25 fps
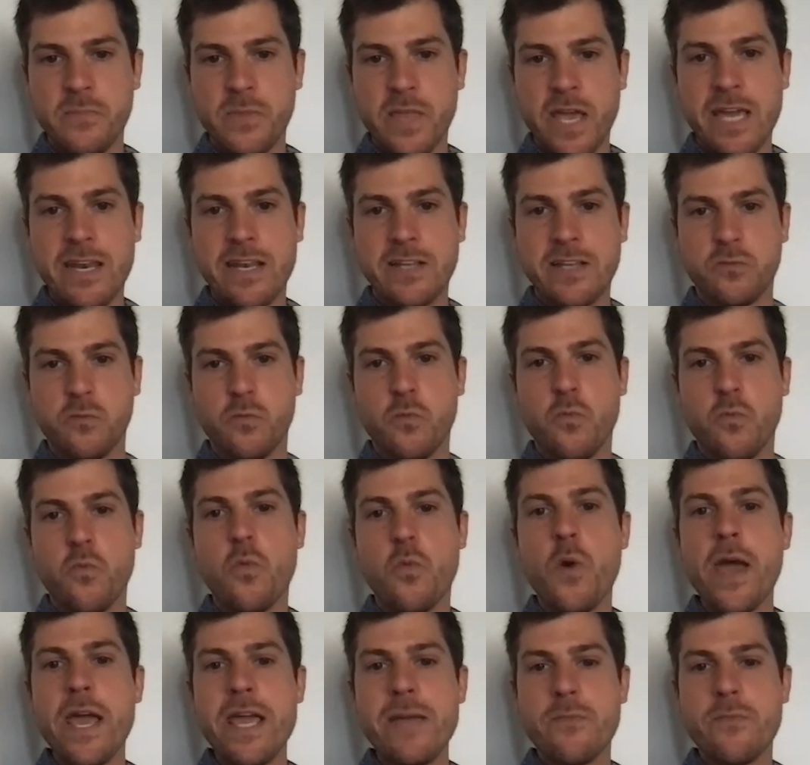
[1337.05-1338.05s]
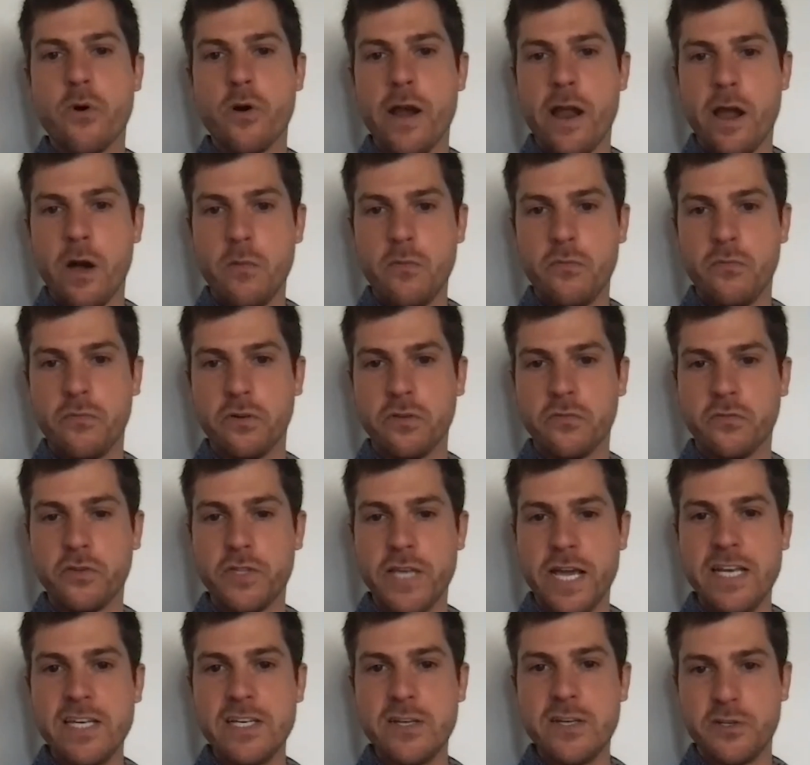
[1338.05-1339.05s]
and it's way more helpful for
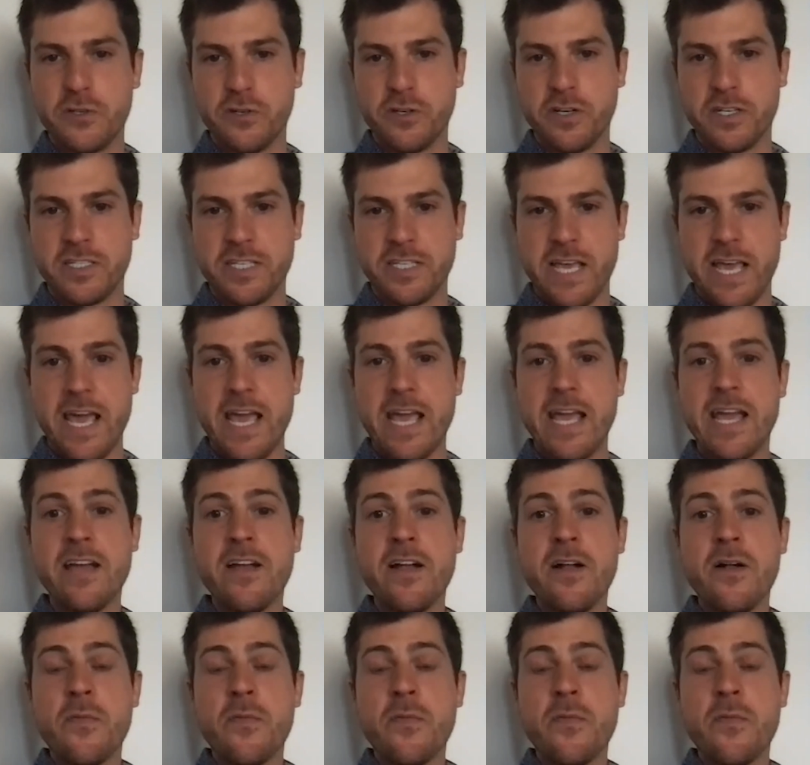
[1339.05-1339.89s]
the end user to say, hey,